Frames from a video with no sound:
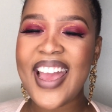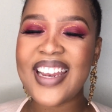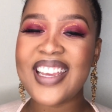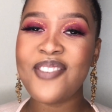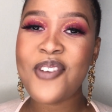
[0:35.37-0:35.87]

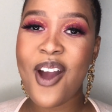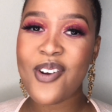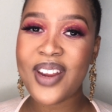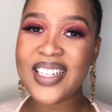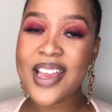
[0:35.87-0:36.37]
And if you're
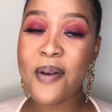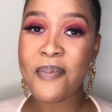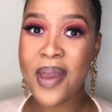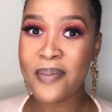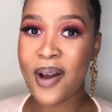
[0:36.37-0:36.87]
already a
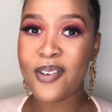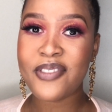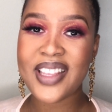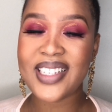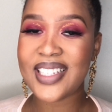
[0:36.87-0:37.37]
member
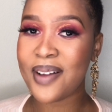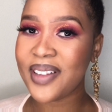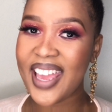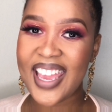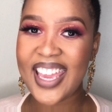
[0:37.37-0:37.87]
of the
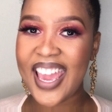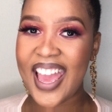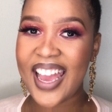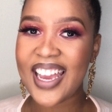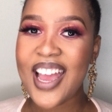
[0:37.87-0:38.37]
Double A
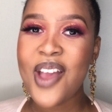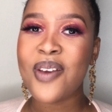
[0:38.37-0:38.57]
gang,